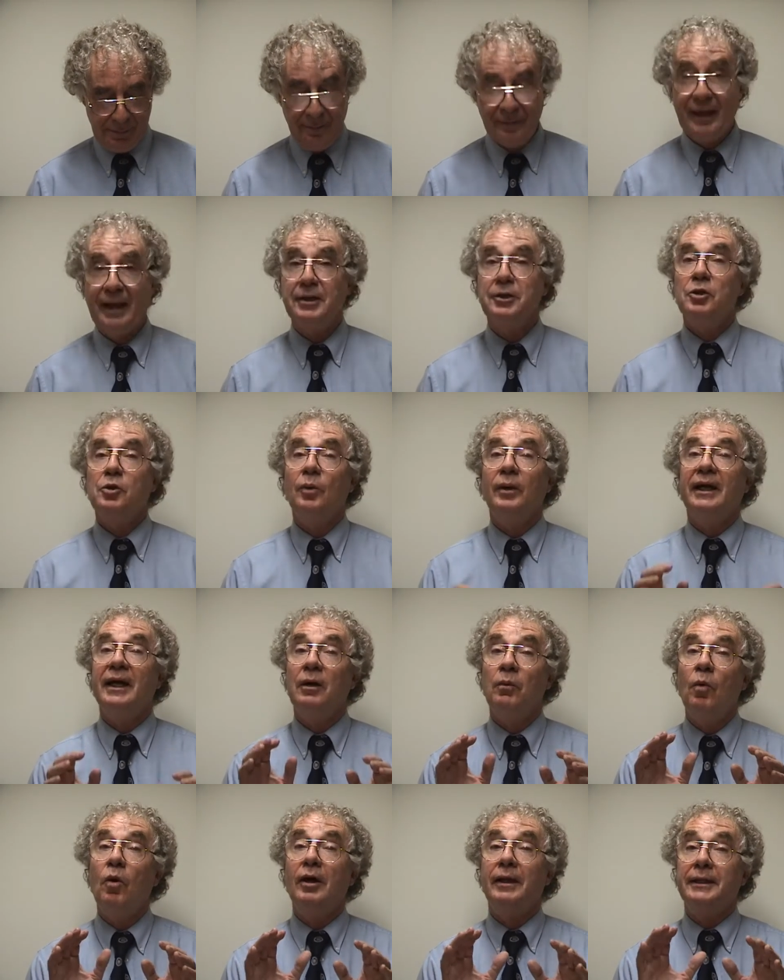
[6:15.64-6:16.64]
That's the way I
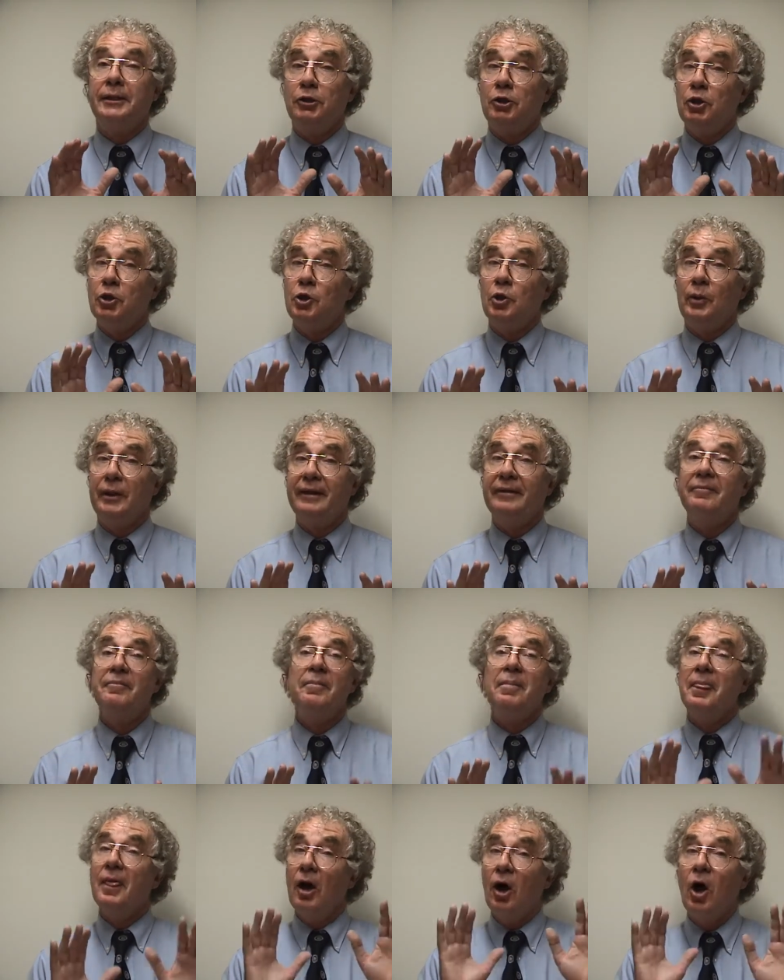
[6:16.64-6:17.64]
want you to do it,
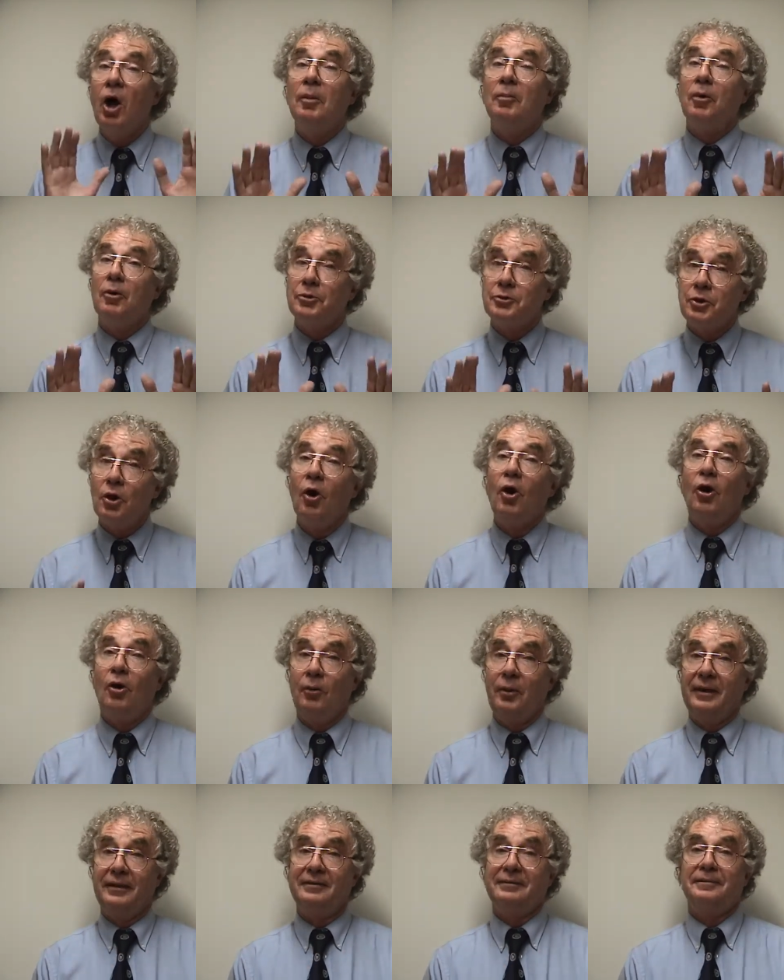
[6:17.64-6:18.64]
almost
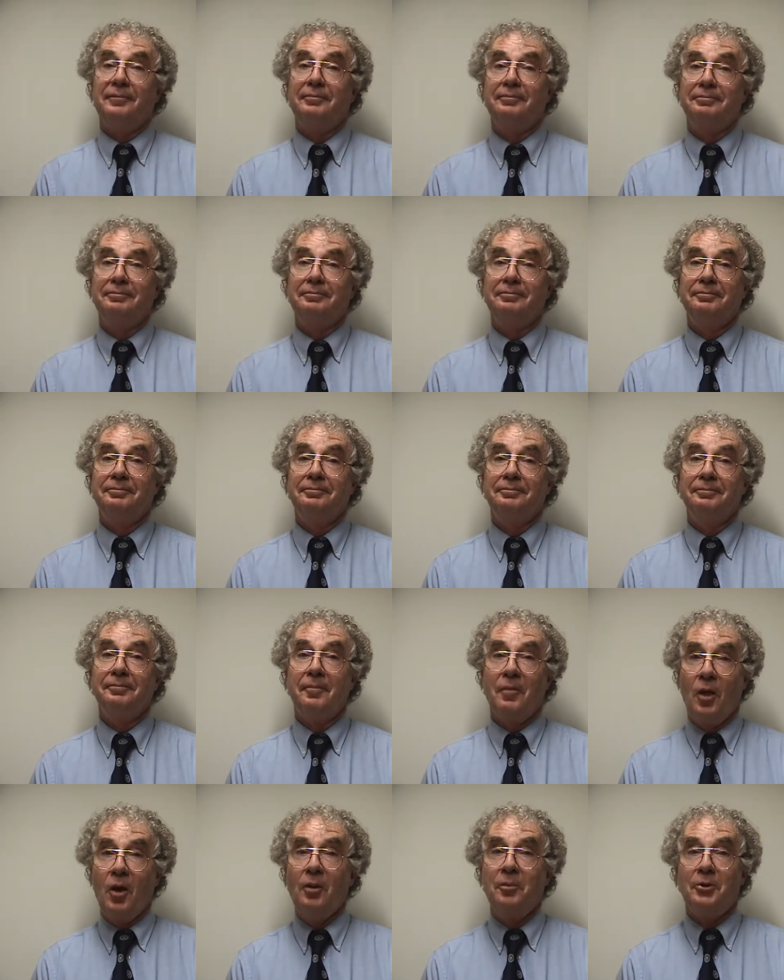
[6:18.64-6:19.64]
always.
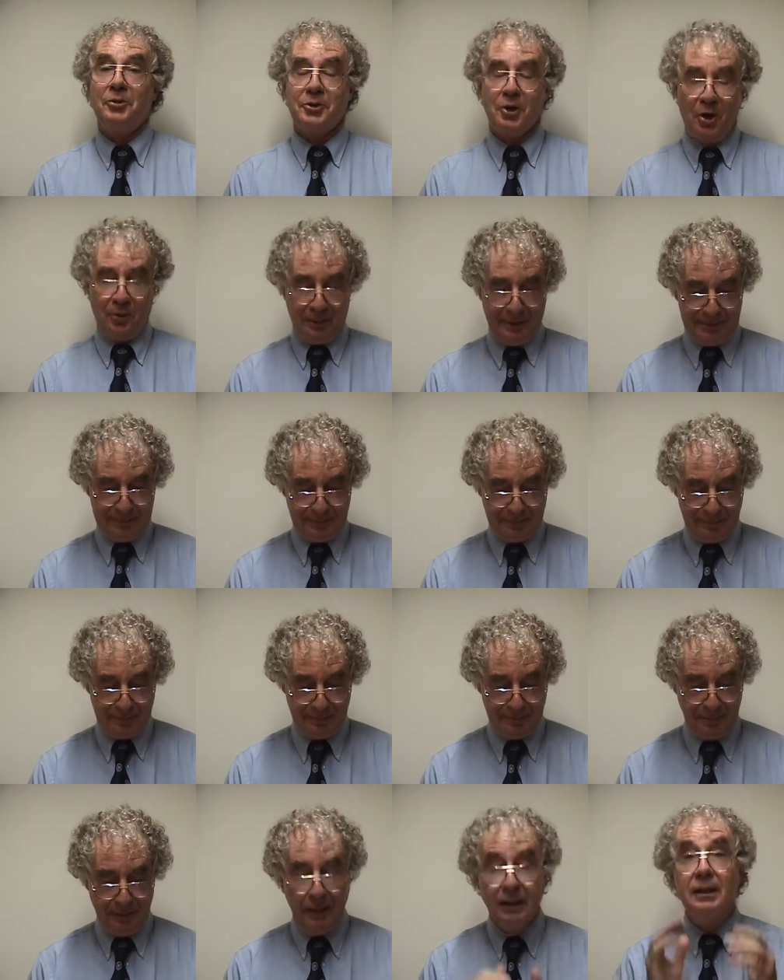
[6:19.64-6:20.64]
Almost always
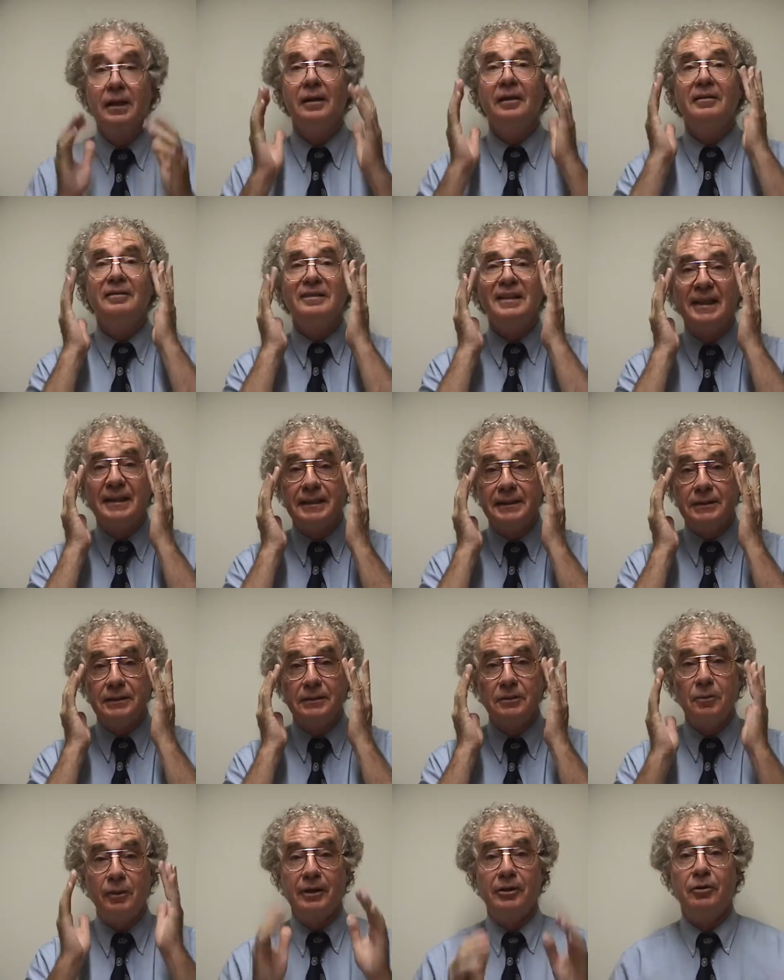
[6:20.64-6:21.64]
second
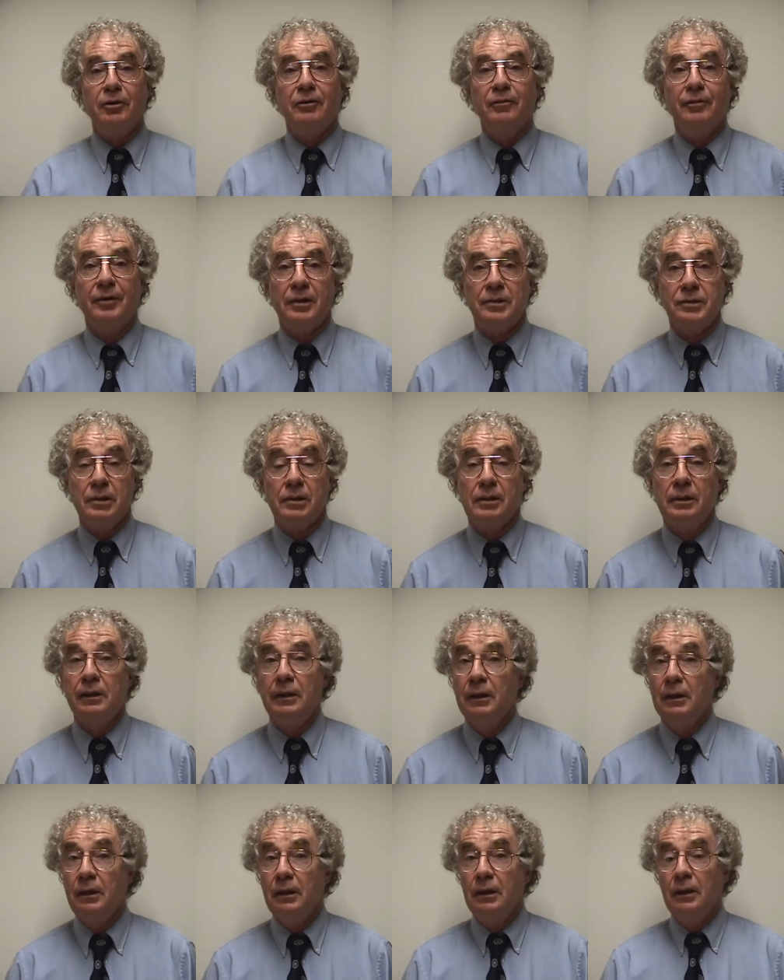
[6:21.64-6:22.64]
way you can fix it.
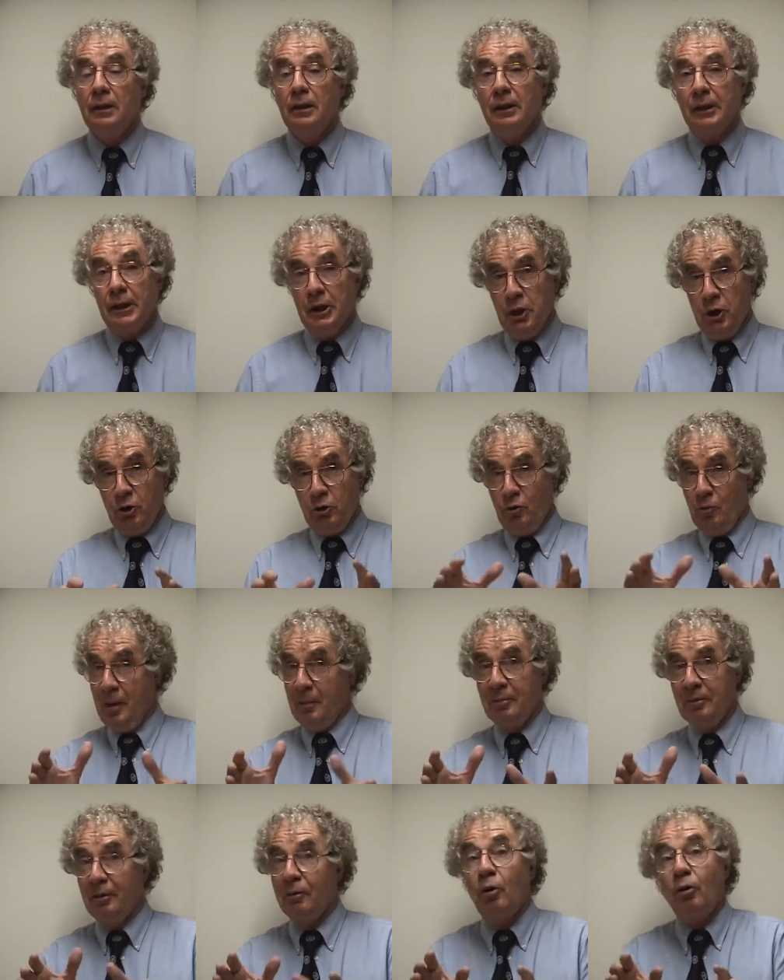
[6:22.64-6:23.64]
You
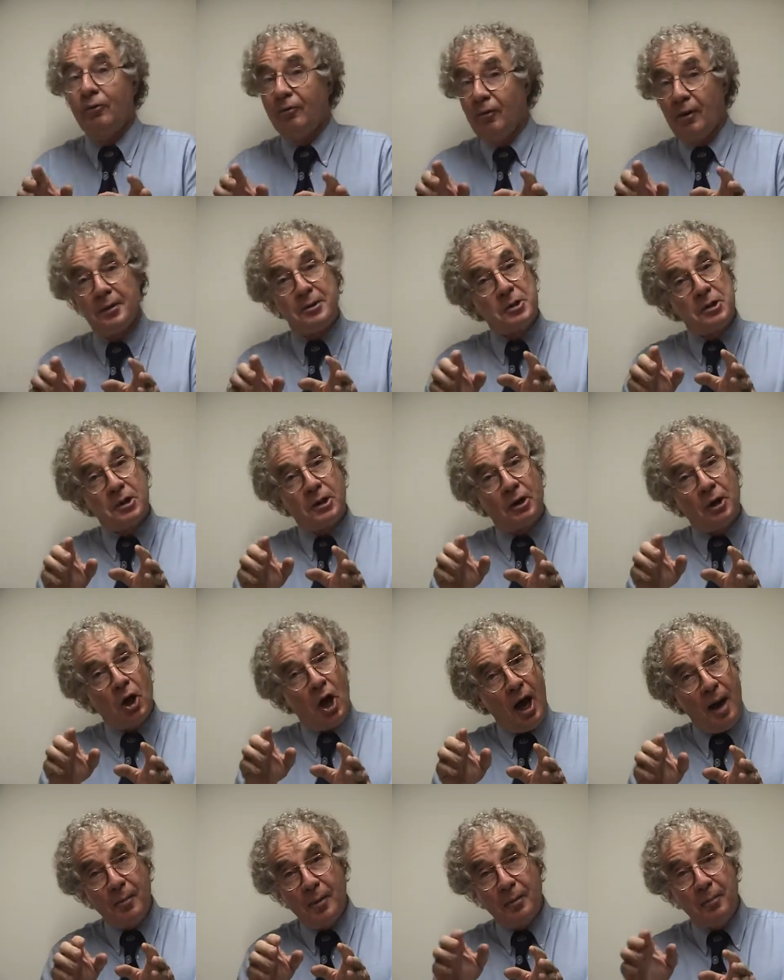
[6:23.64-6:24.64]
remember our old friends
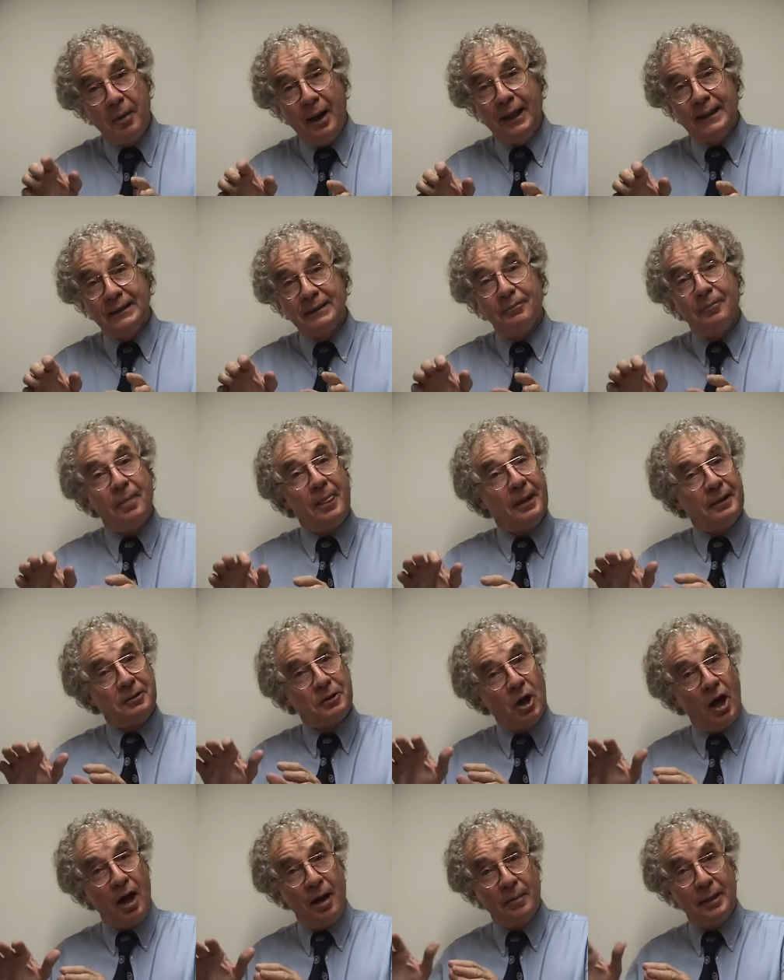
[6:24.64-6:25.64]
comma but and
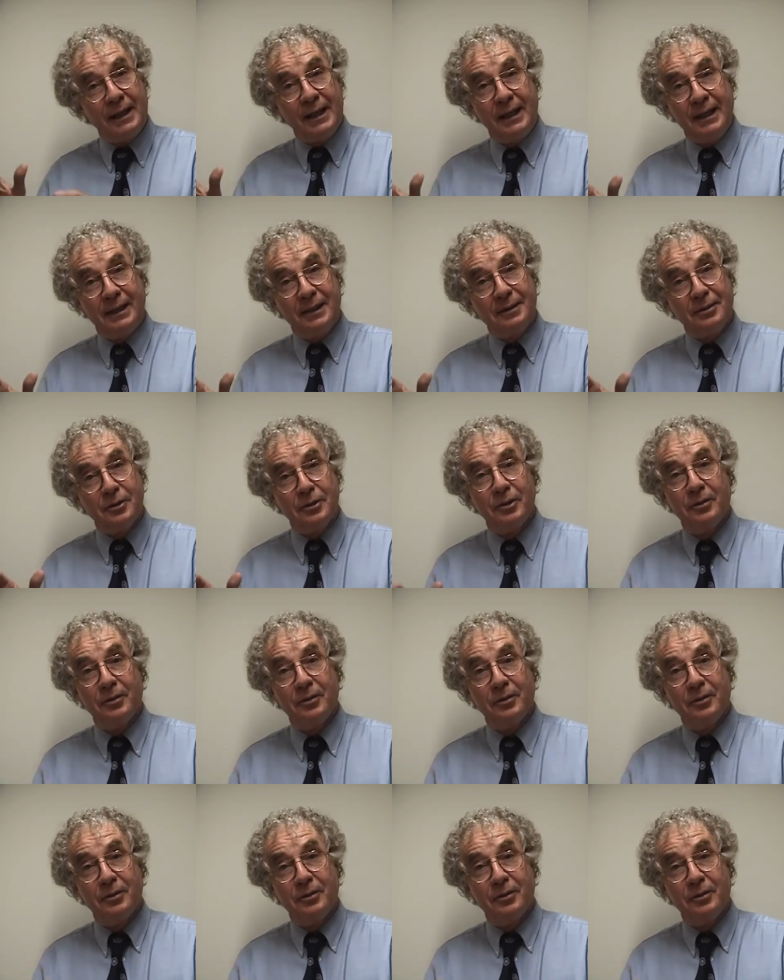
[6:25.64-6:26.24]
comma and.